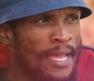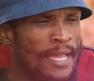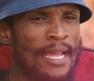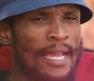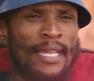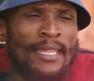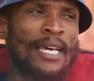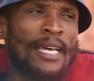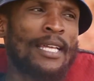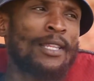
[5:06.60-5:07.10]

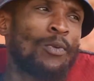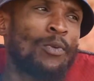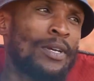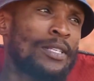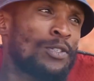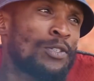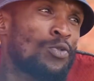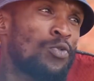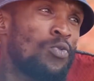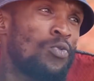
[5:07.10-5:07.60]
Yeah, they are the
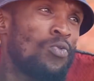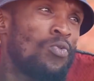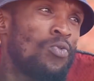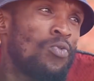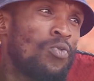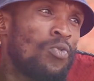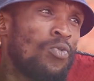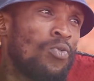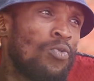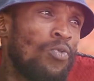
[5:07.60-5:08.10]
ones
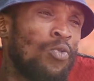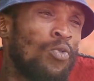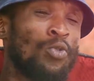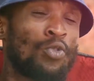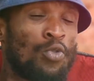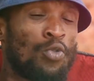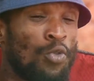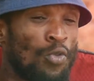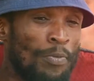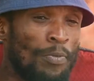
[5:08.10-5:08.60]
who
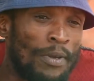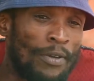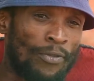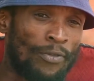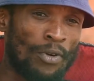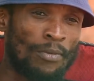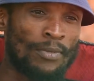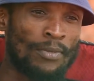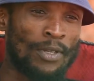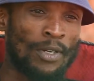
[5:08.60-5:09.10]
took me
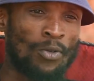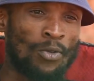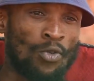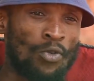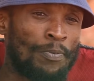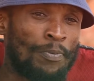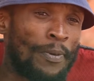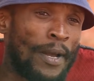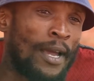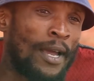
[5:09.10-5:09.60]
from the
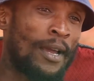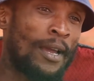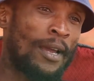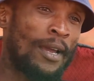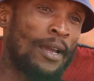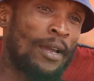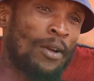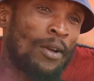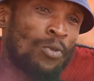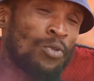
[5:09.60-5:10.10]
group
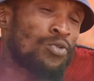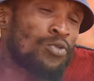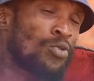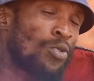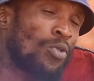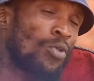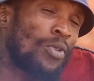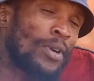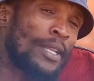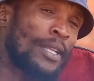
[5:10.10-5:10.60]
ko
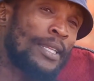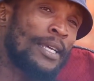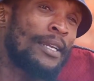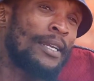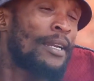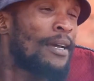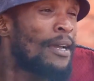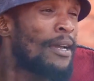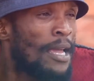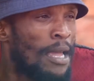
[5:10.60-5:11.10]
sekolong, and
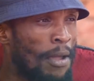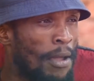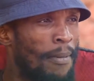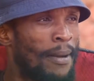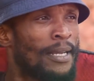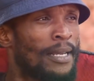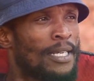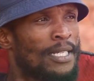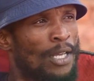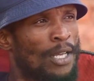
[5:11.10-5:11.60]
then
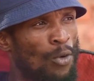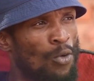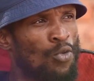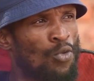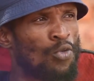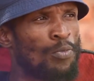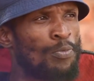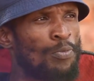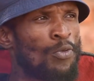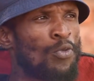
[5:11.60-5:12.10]
ba nkisa go
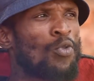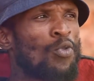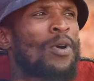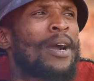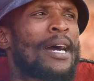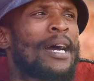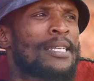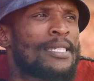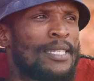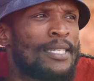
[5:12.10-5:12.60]
group ngo
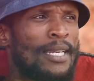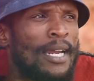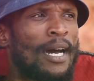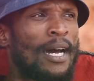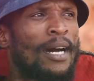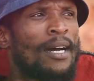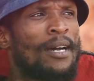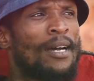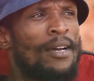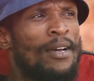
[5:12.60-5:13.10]
ka sira
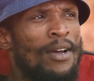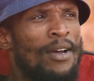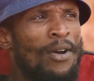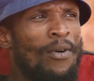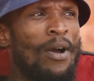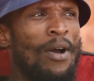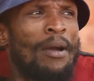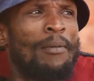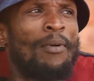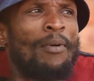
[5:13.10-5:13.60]

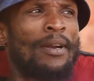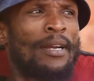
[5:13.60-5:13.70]
wa bona